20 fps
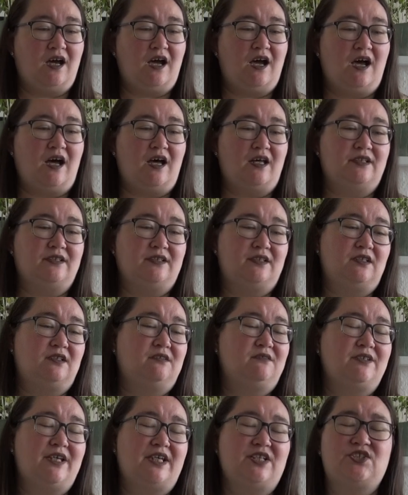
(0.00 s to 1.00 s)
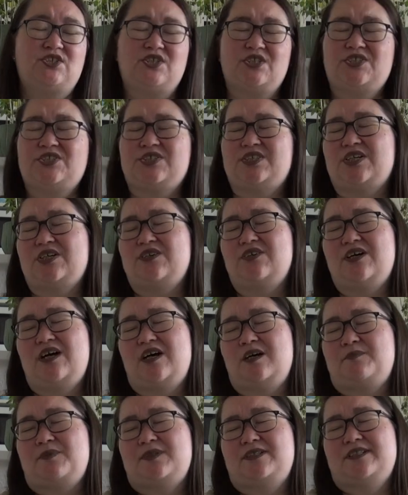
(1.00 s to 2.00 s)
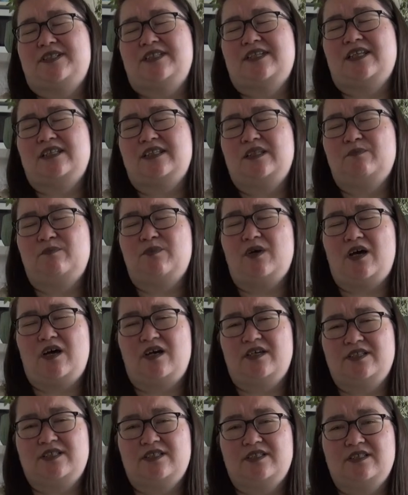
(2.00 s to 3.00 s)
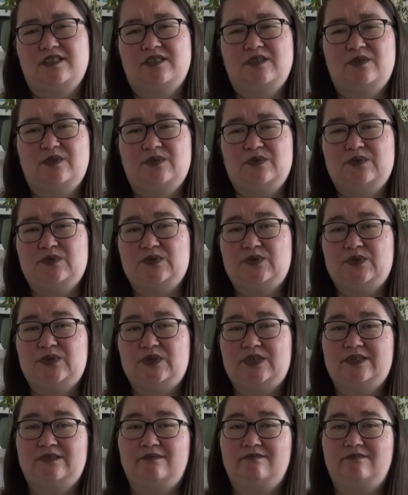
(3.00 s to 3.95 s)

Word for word: And it just so happens that the person who